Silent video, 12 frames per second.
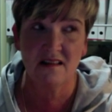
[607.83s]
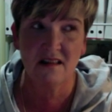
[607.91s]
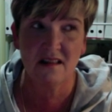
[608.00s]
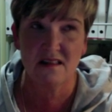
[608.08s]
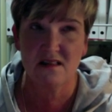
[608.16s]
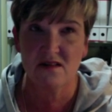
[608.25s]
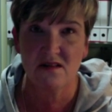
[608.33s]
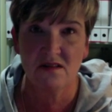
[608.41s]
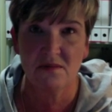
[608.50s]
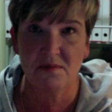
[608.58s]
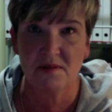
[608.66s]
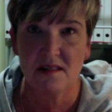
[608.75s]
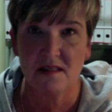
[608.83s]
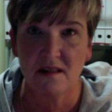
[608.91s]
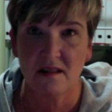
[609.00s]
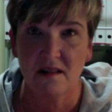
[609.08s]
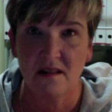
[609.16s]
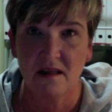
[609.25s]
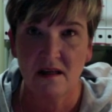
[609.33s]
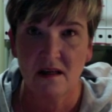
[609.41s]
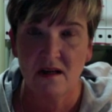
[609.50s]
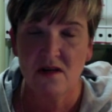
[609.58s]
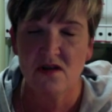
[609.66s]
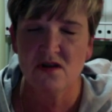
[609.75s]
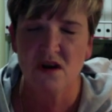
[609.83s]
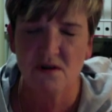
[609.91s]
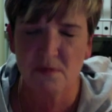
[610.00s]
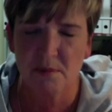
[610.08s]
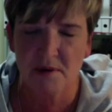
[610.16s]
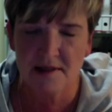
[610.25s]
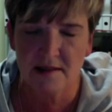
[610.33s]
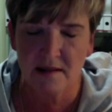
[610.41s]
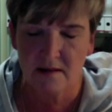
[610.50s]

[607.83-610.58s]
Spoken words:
That's so depressing. So depressing.